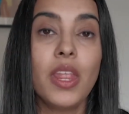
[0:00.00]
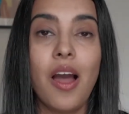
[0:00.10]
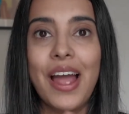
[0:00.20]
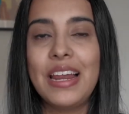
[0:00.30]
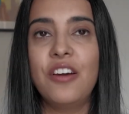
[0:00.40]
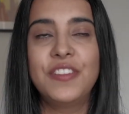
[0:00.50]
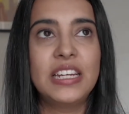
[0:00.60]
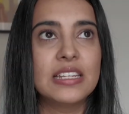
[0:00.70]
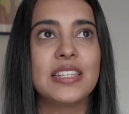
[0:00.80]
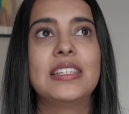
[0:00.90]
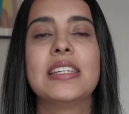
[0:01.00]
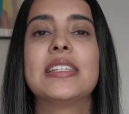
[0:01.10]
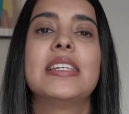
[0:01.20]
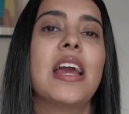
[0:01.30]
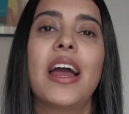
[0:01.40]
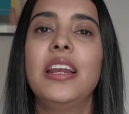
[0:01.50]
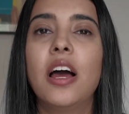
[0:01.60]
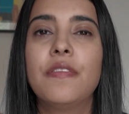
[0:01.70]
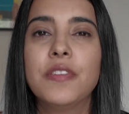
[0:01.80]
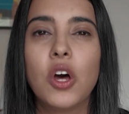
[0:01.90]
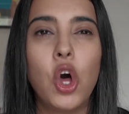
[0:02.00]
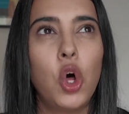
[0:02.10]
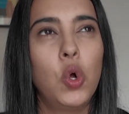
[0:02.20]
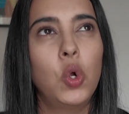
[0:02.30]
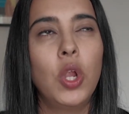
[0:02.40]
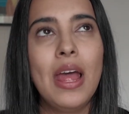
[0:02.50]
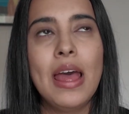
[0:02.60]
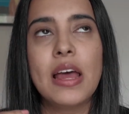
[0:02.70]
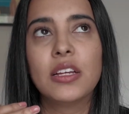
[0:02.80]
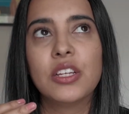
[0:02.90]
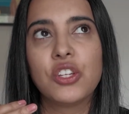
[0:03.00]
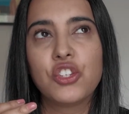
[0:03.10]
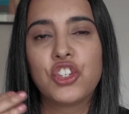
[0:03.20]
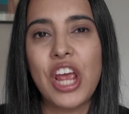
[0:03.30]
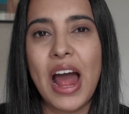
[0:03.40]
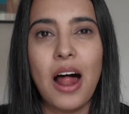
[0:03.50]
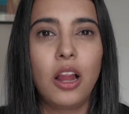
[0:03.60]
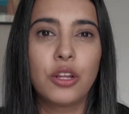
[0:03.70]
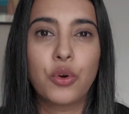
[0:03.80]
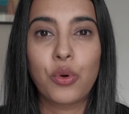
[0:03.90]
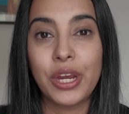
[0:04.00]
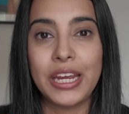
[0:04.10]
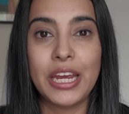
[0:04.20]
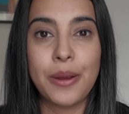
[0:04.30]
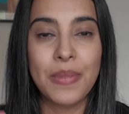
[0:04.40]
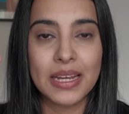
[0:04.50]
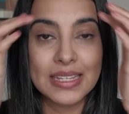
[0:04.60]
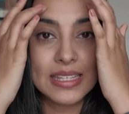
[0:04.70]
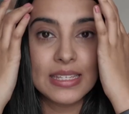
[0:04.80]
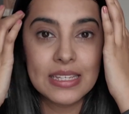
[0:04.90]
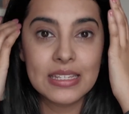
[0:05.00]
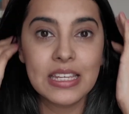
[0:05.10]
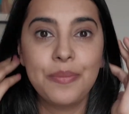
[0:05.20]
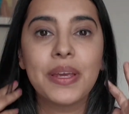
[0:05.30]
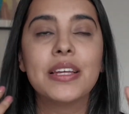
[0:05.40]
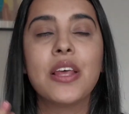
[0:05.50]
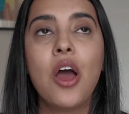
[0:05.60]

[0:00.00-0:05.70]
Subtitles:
I love the consistency. I love the whole gel cream consistency because